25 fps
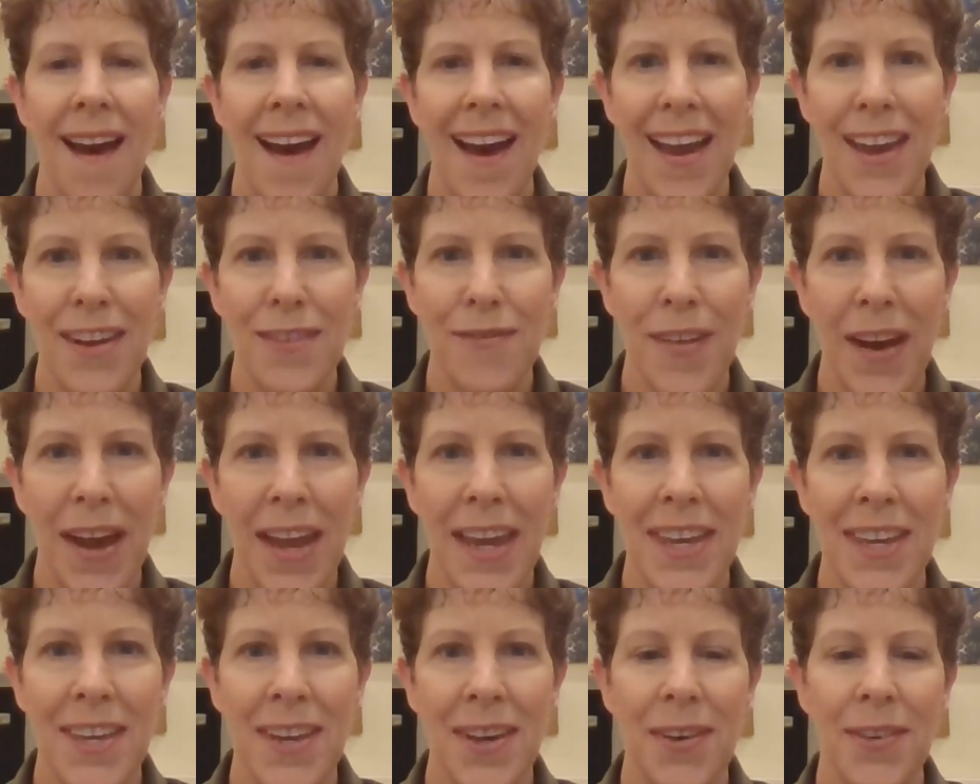I
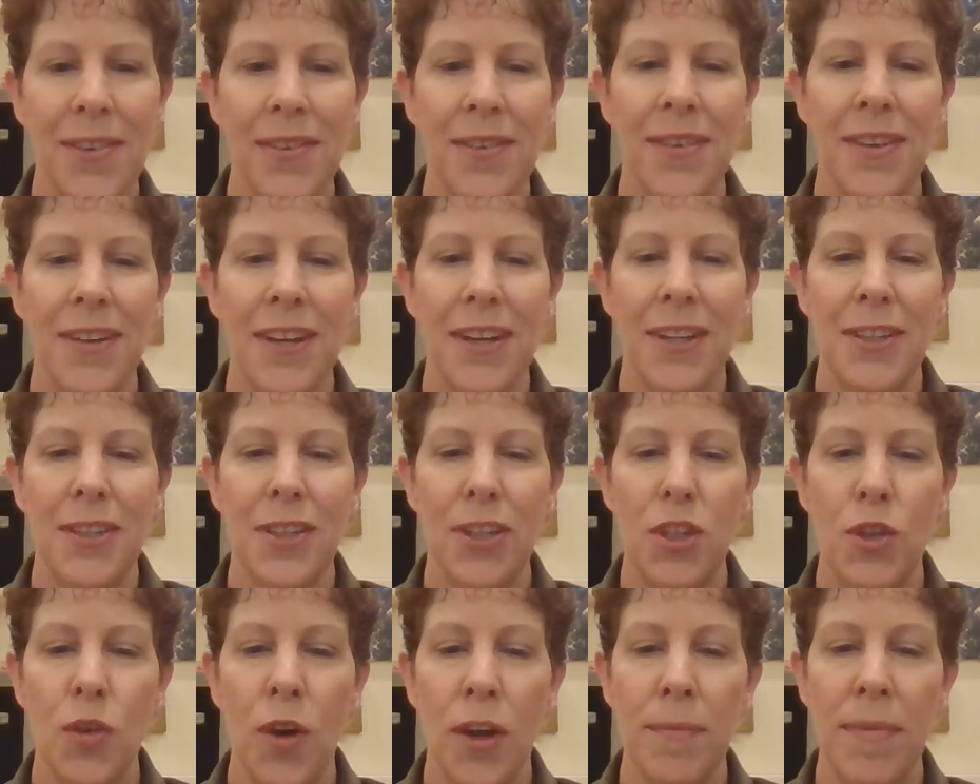invite you
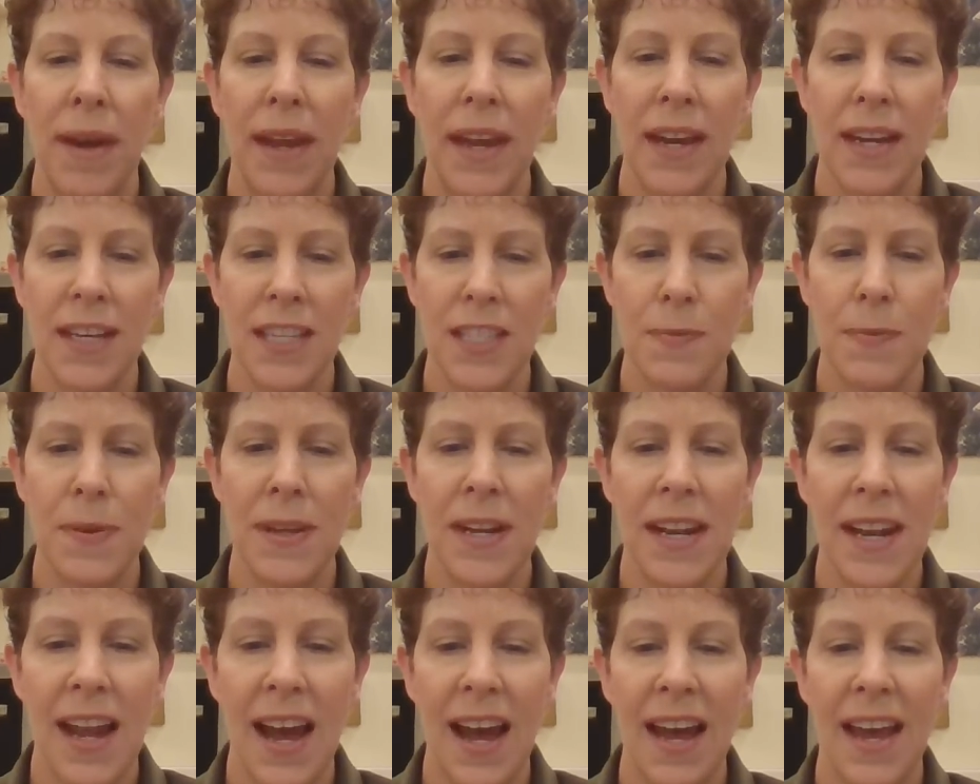to join my
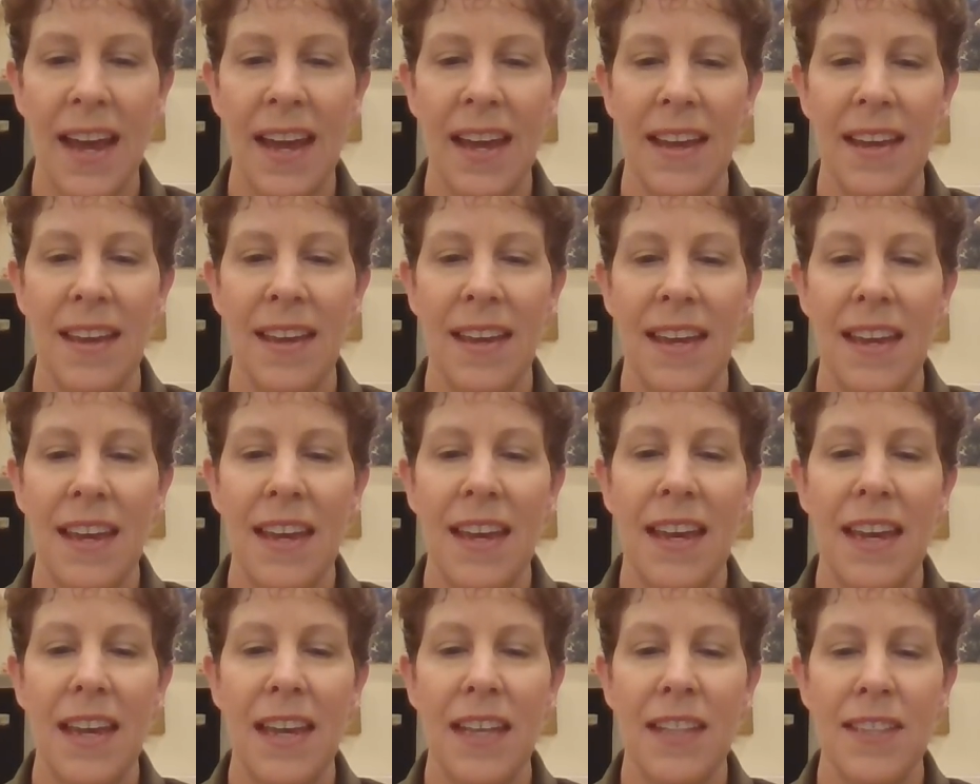husband and I
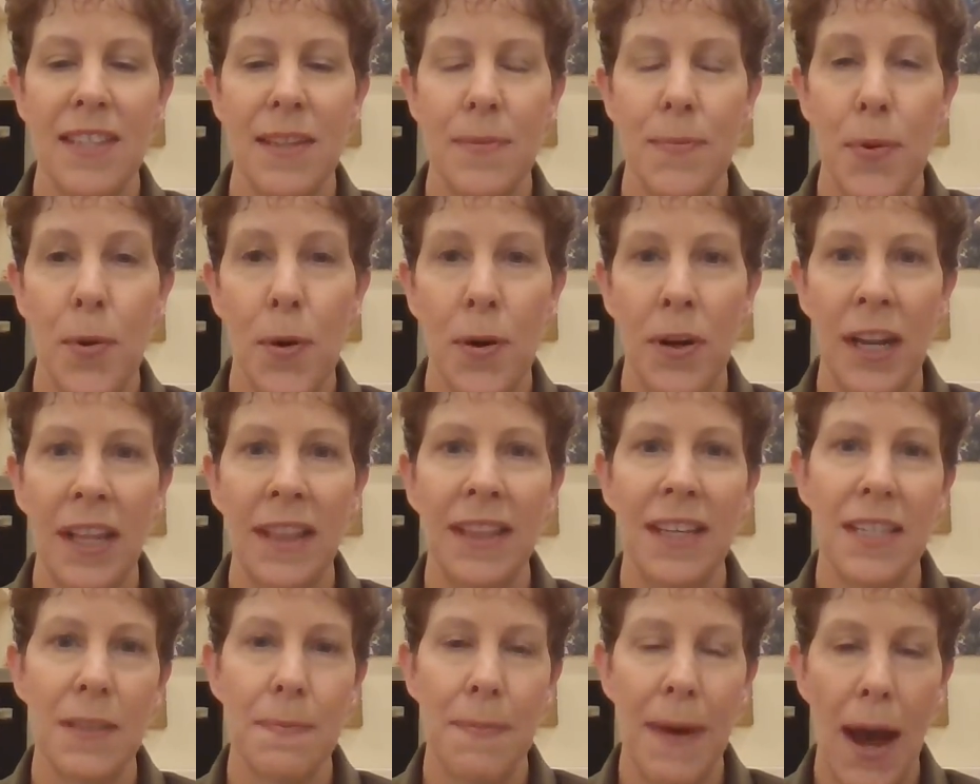in
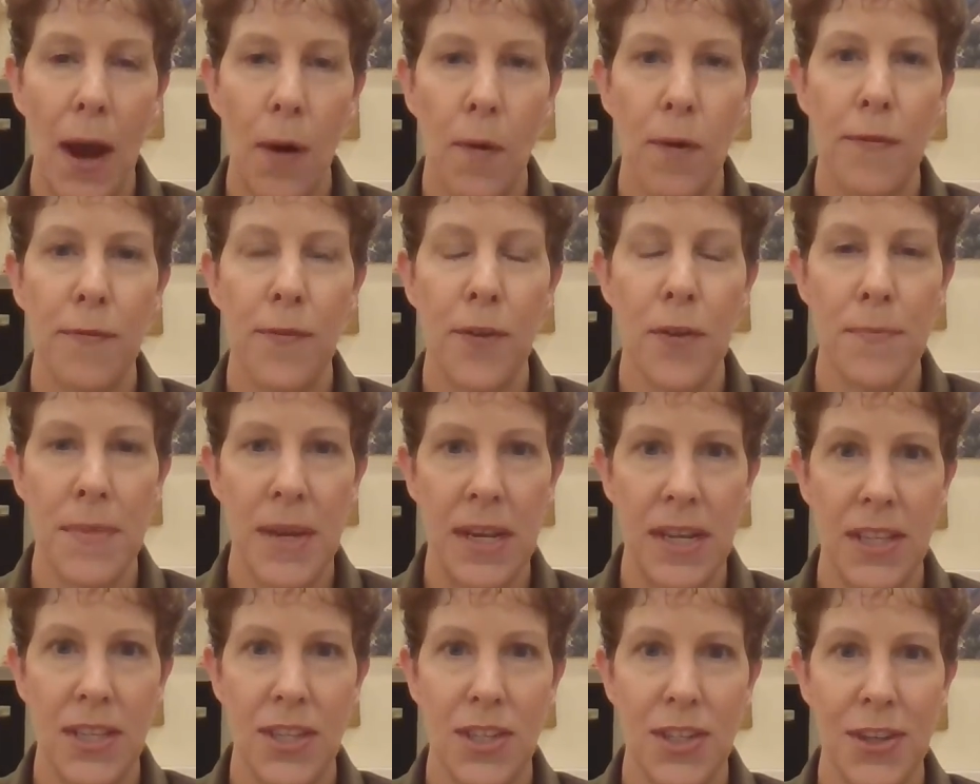supporting this powerful
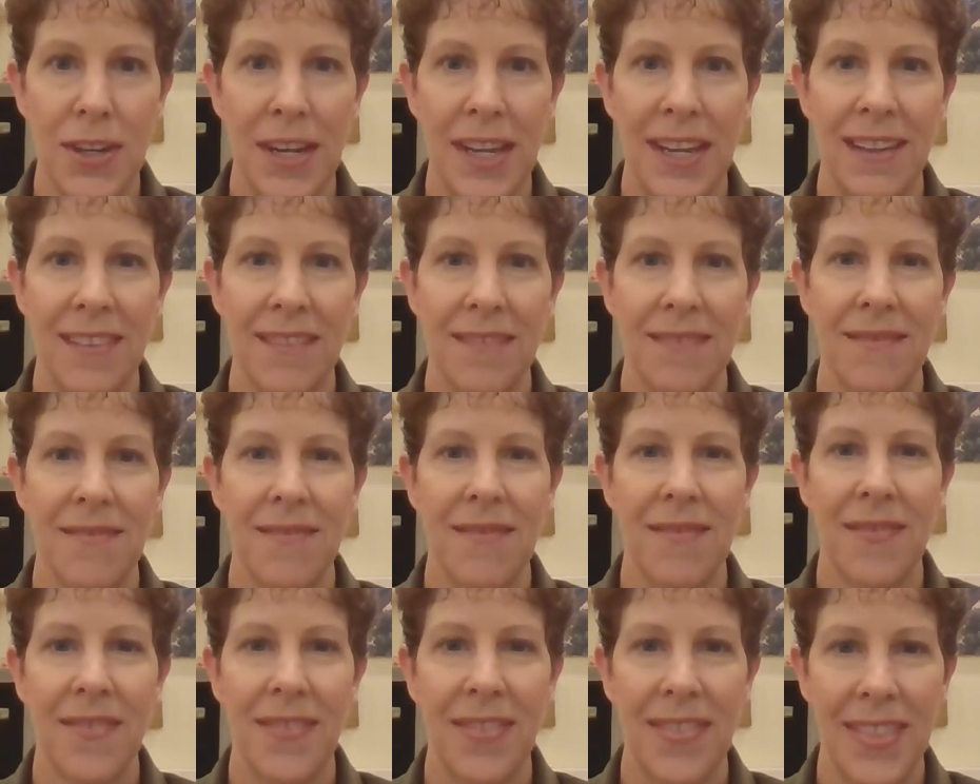ministry.
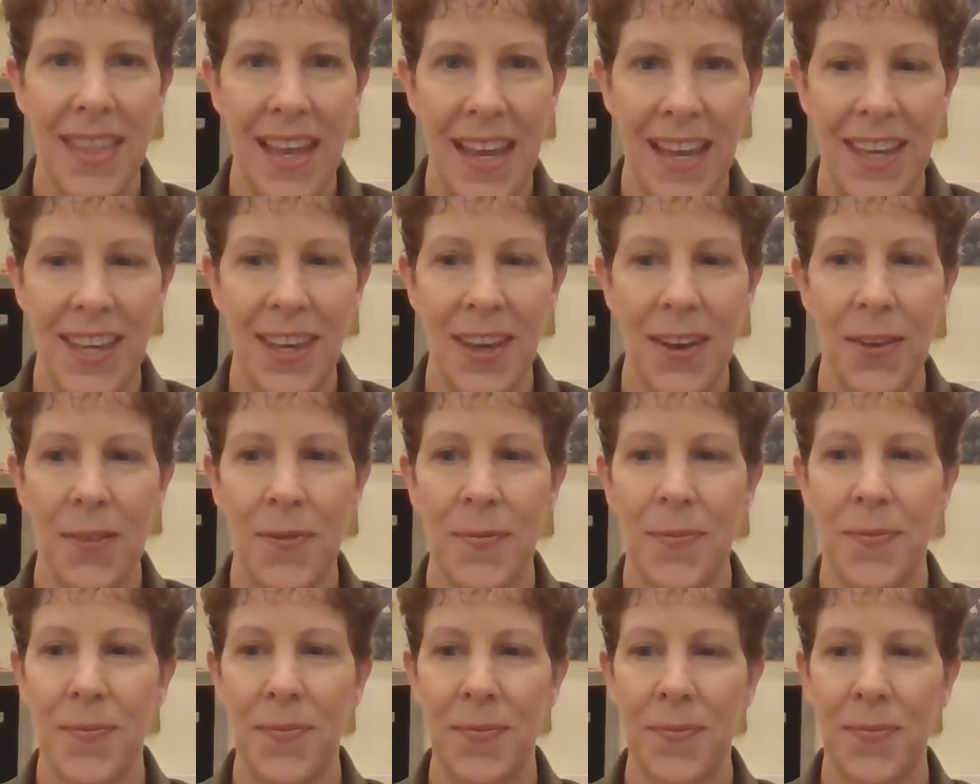Thank you.